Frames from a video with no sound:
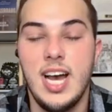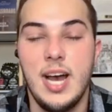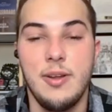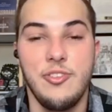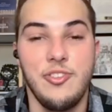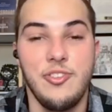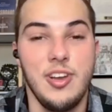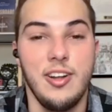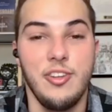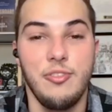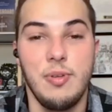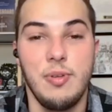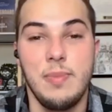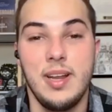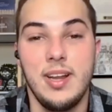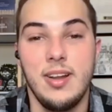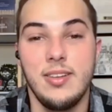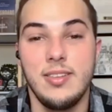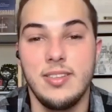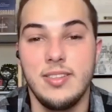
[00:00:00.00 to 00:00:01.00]
would challenge my
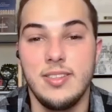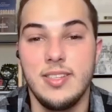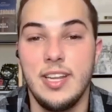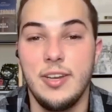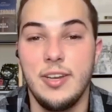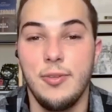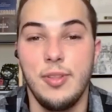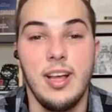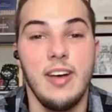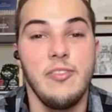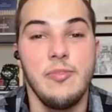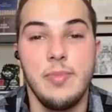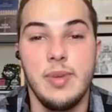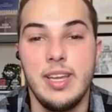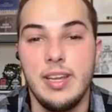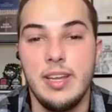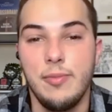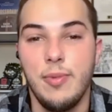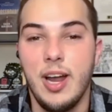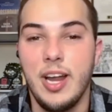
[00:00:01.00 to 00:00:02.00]
parents to say, You don't love me.
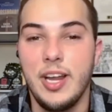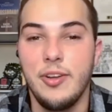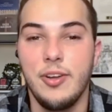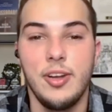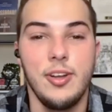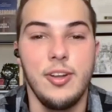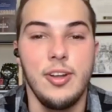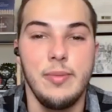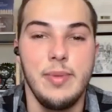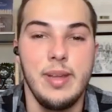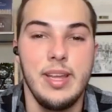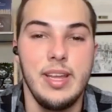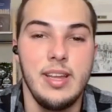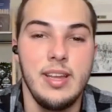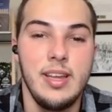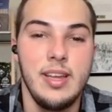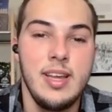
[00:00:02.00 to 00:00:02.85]
Why are you hurting me?